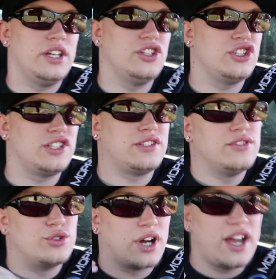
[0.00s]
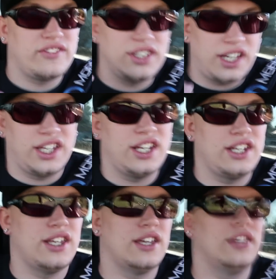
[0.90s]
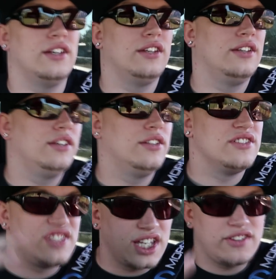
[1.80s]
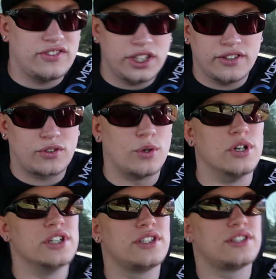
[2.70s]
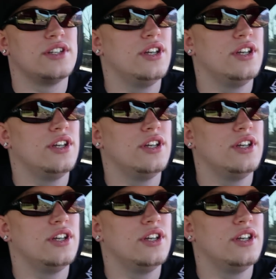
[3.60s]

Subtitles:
and just driving like an idiot. Safely, of course.